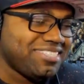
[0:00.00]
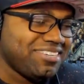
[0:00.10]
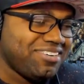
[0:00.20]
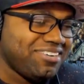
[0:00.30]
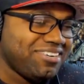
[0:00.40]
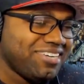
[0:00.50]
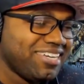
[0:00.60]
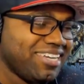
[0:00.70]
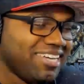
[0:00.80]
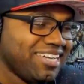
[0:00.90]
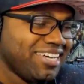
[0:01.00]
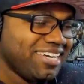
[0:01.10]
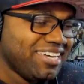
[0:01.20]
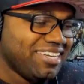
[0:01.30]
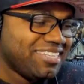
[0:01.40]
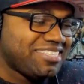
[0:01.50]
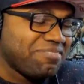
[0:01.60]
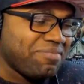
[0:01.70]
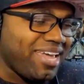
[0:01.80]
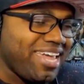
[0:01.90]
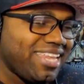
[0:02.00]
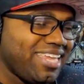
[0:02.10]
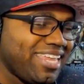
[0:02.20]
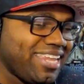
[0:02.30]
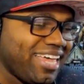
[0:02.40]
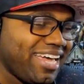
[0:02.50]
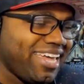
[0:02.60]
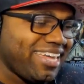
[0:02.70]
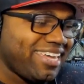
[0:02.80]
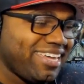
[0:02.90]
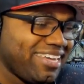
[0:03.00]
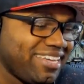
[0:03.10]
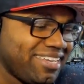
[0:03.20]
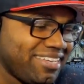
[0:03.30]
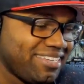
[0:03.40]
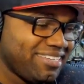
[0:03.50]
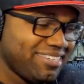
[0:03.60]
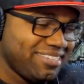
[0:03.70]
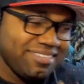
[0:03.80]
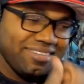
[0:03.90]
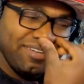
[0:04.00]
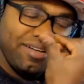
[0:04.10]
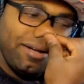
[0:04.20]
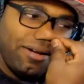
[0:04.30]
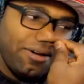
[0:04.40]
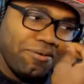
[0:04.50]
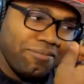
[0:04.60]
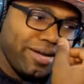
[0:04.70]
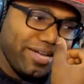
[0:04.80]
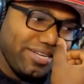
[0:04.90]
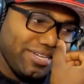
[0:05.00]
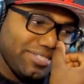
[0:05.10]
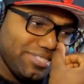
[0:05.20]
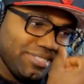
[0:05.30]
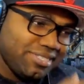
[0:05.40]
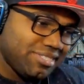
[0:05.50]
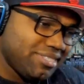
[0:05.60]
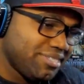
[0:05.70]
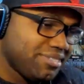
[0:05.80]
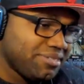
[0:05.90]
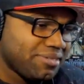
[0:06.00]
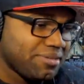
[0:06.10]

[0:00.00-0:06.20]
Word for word: is all some alien like. Oh my space. goodness. Okay.